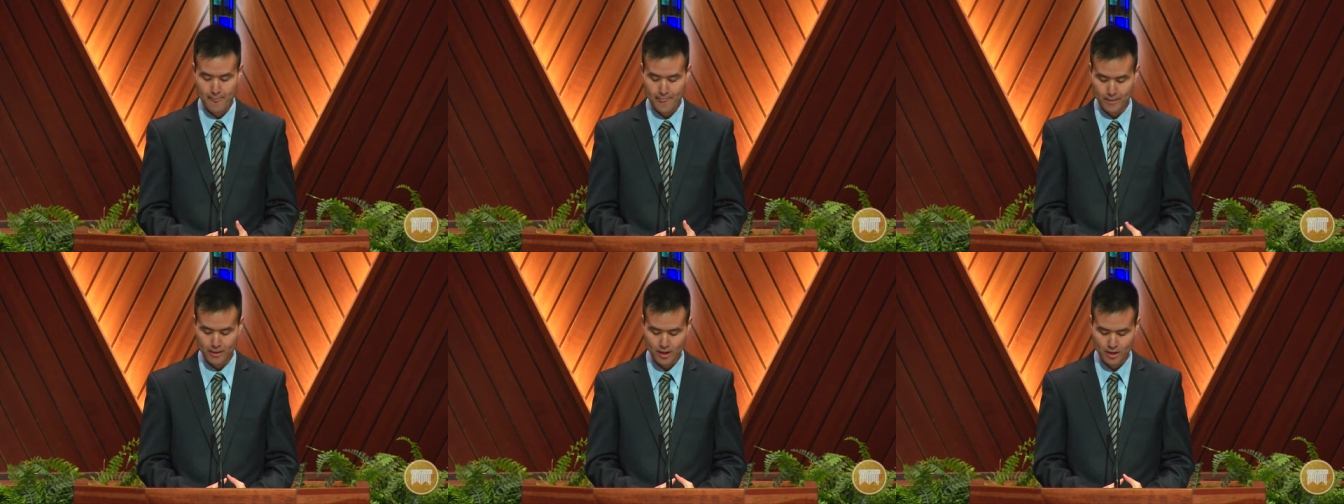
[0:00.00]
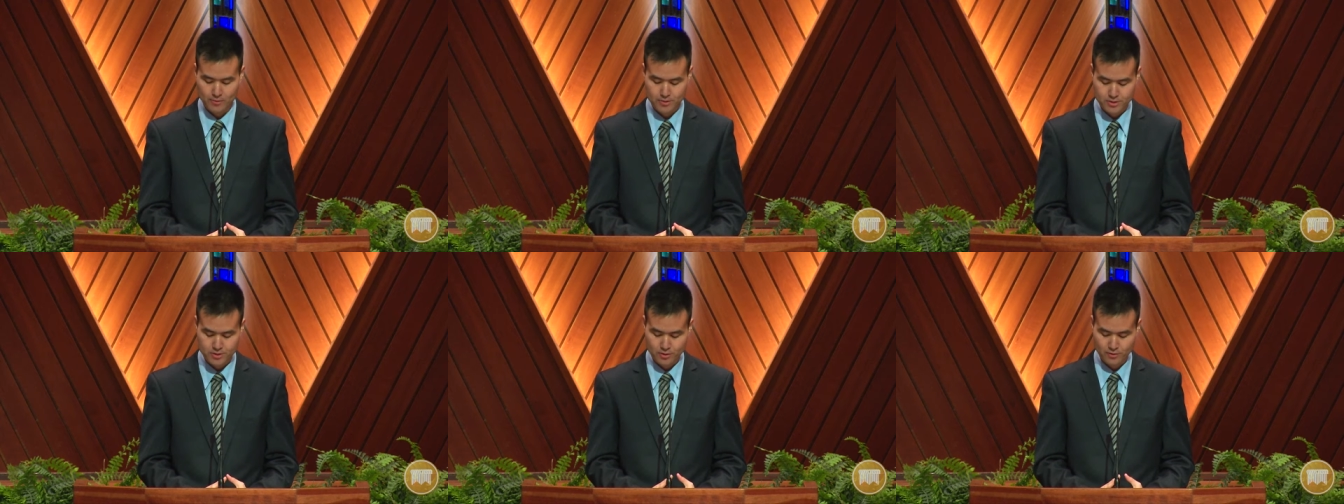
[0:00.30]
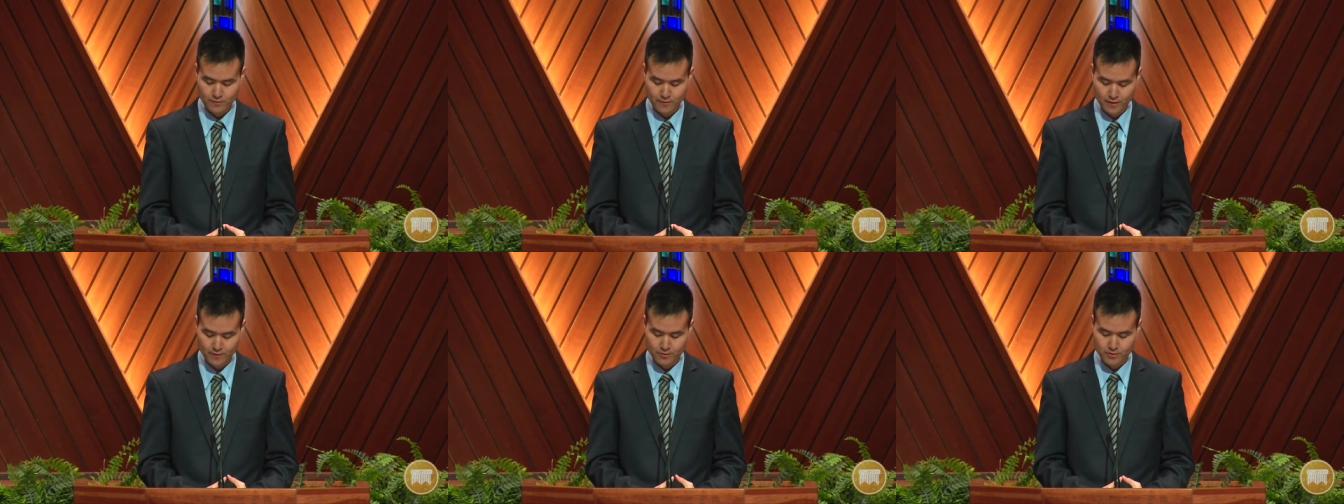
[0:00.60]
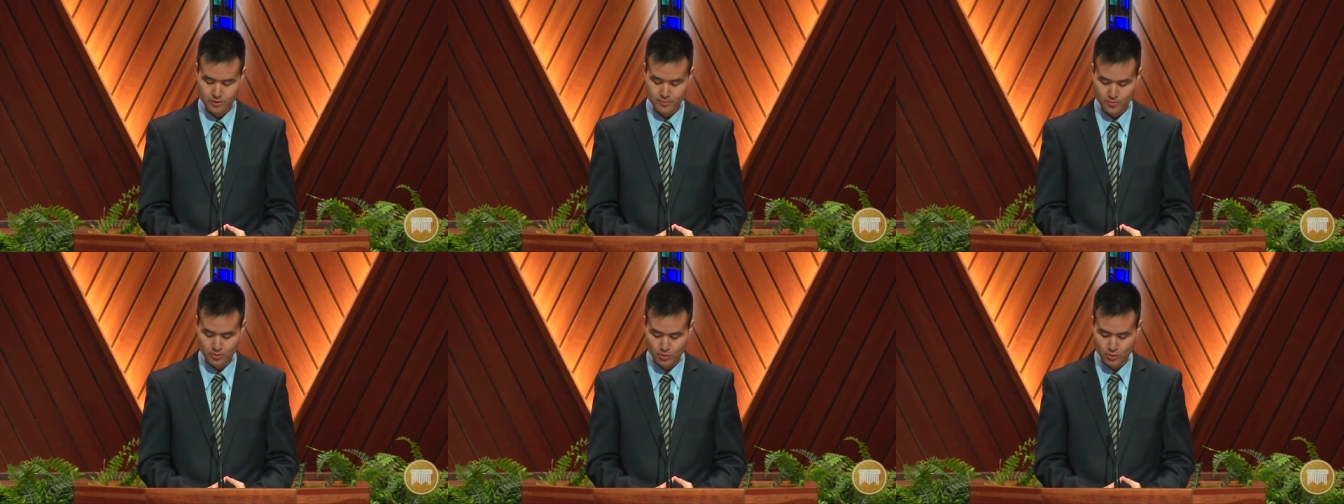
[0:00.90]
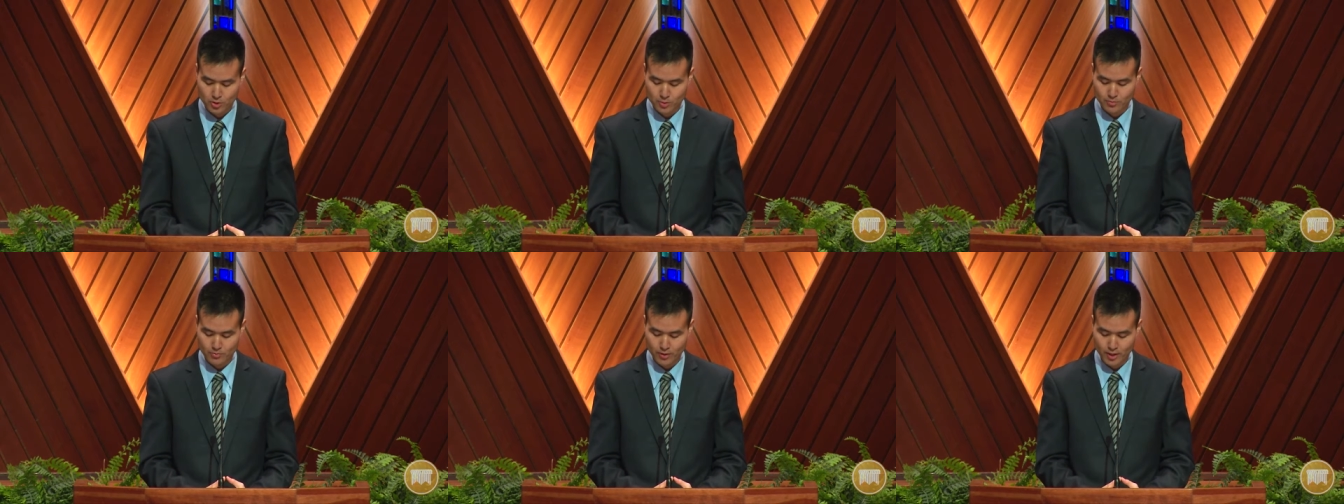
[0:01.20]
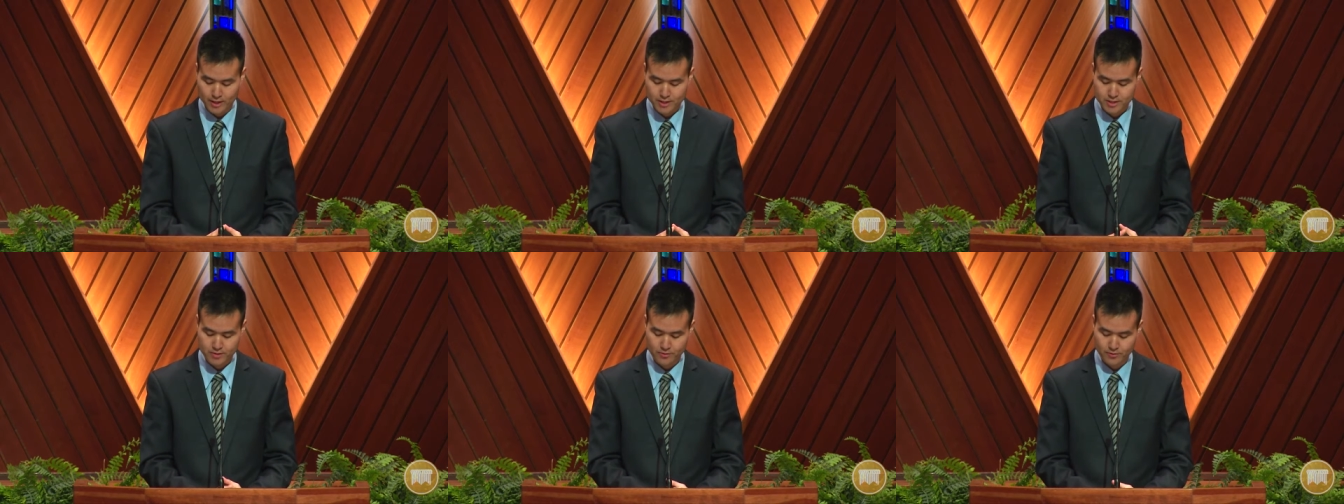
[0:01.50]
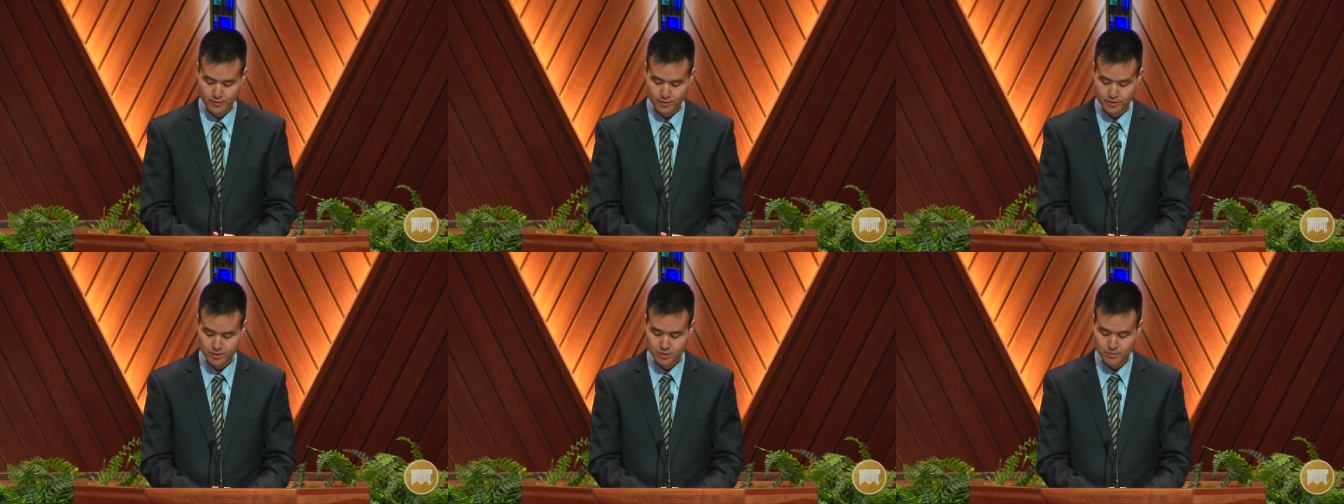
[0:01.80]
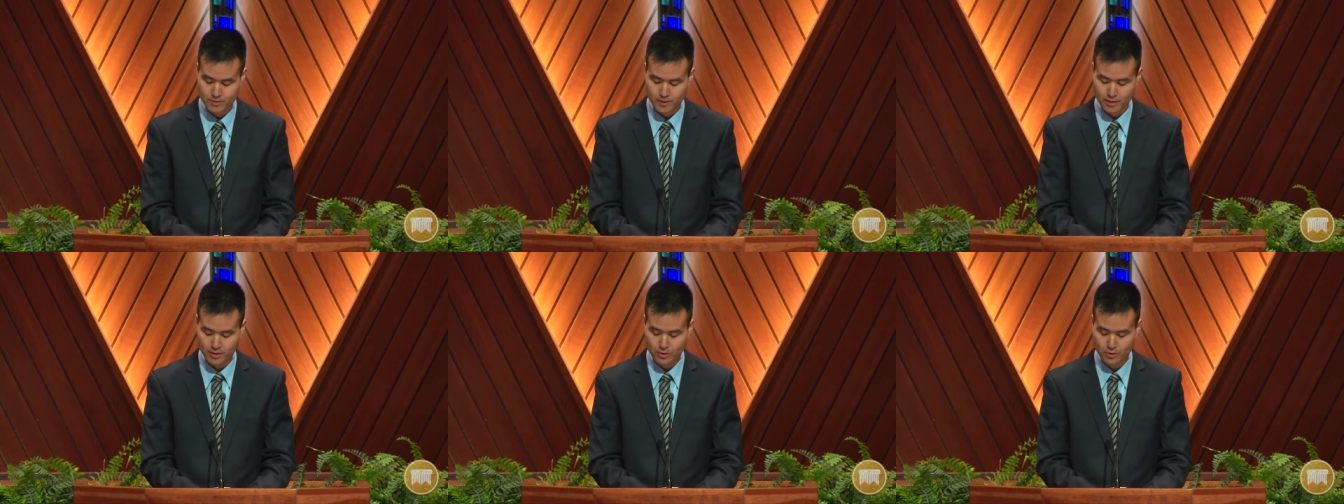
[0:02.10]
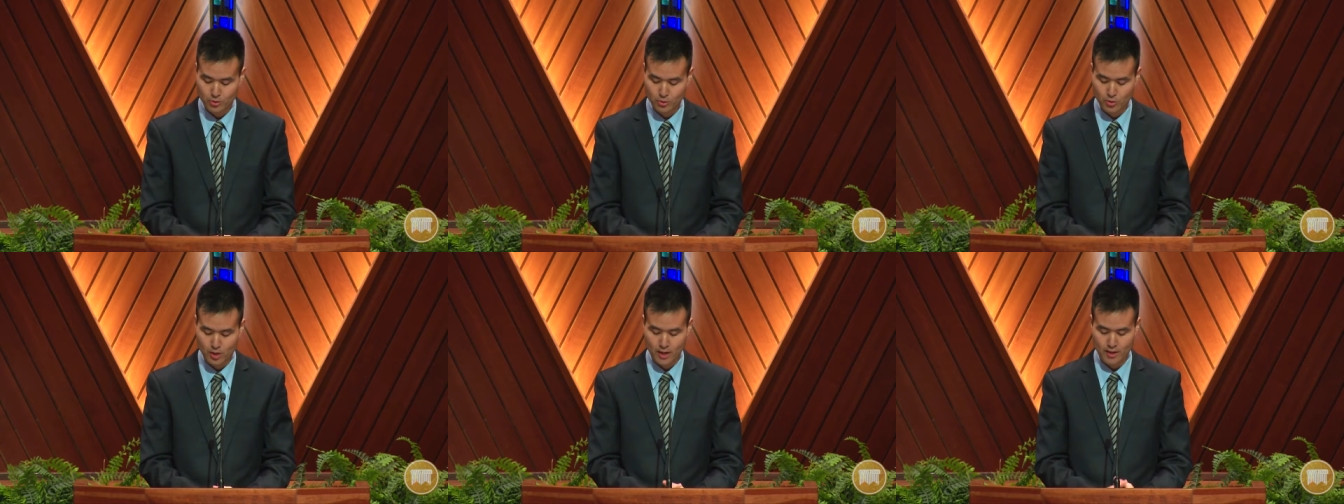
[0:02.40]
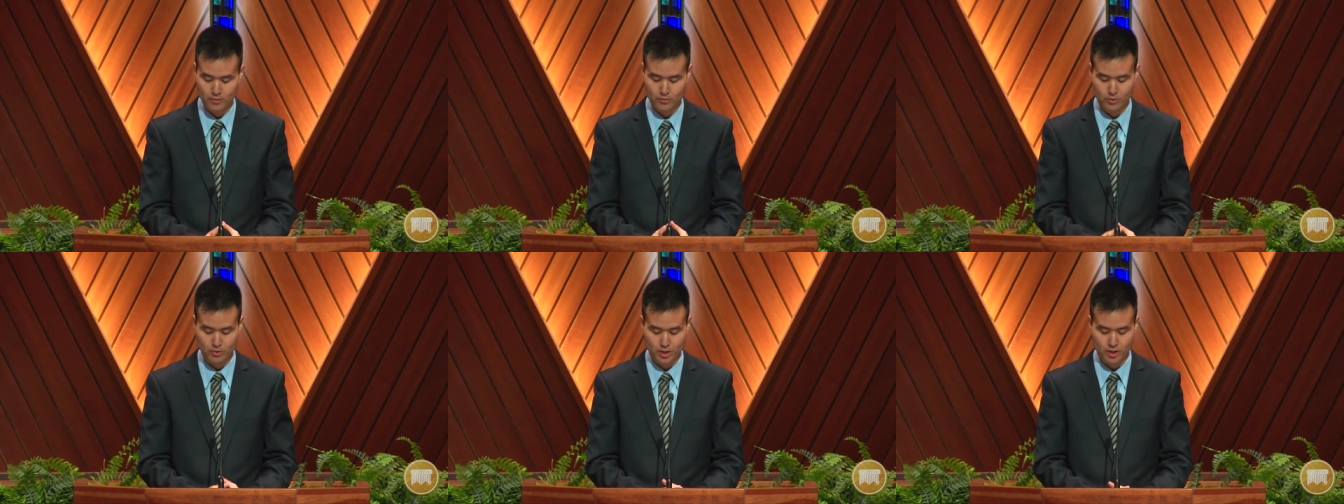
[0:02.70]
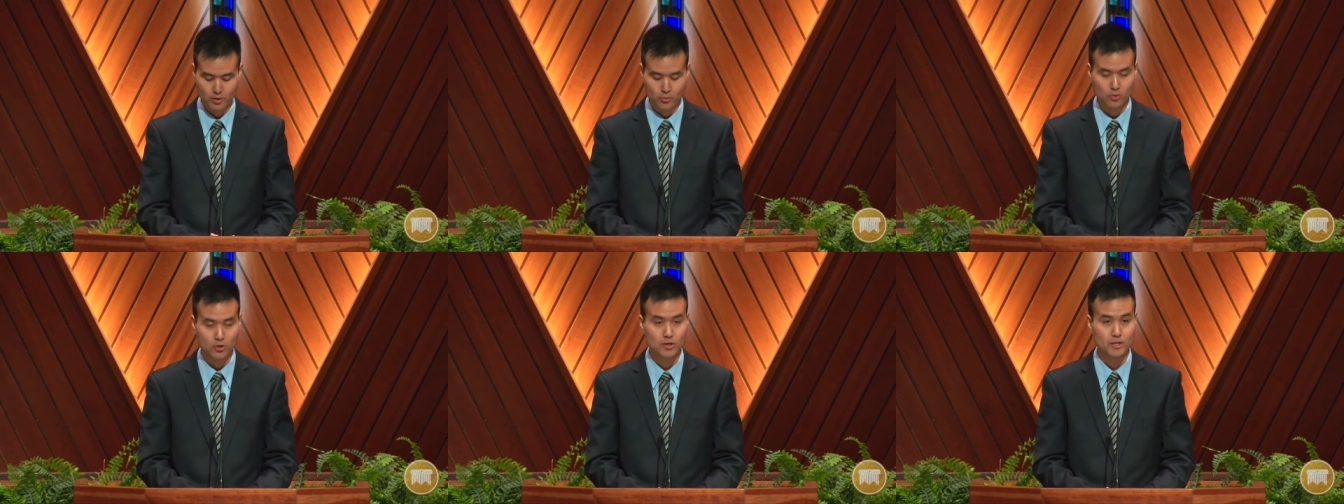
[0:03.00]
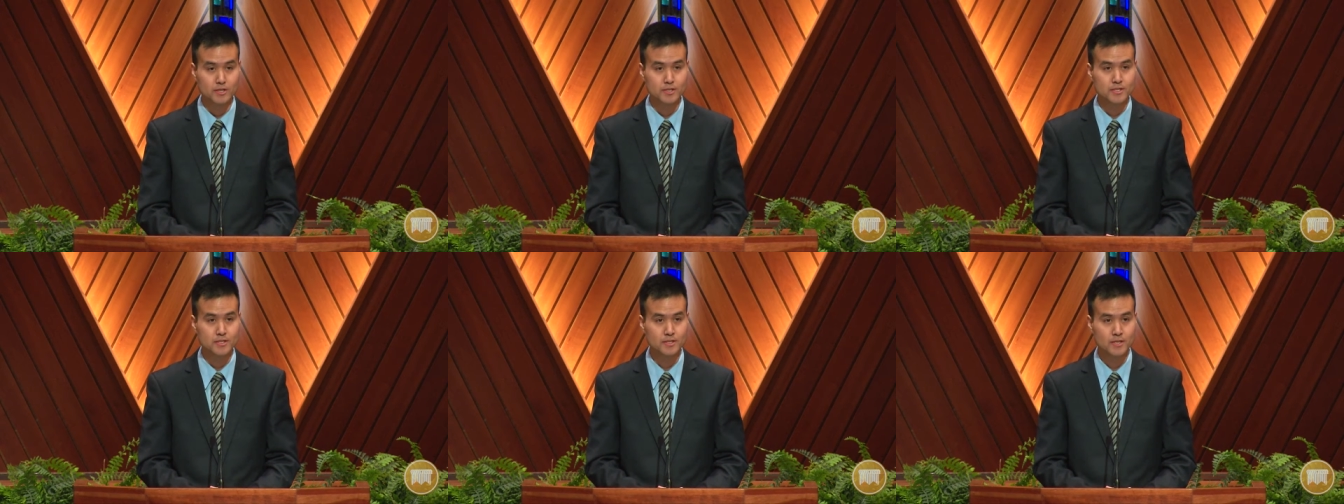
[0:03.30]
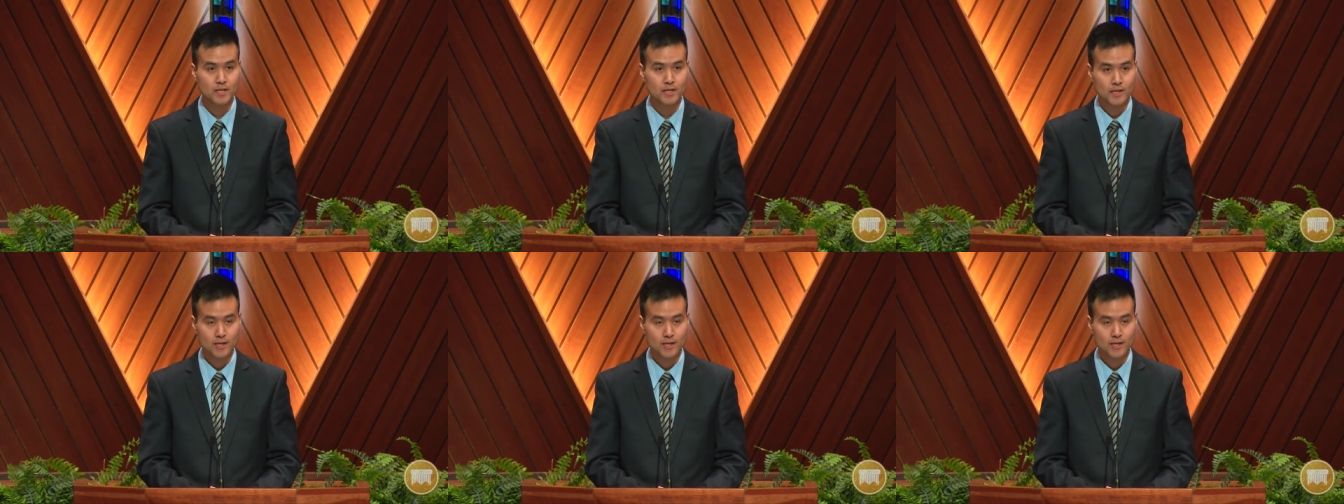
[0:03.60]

God was so faithful to pull the brakes and reveal to me who I really was,